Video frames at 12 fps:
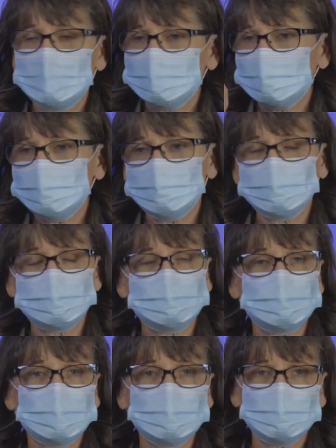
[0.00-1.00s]
that you
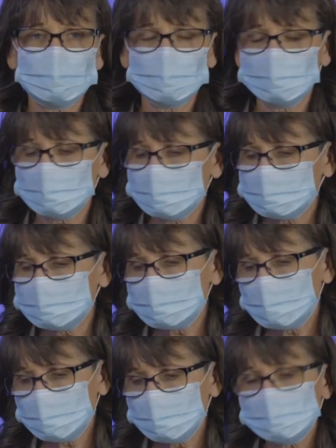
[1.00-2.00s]
just change it, you click
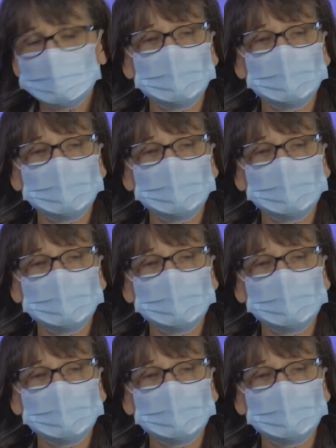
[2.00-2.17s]
Save,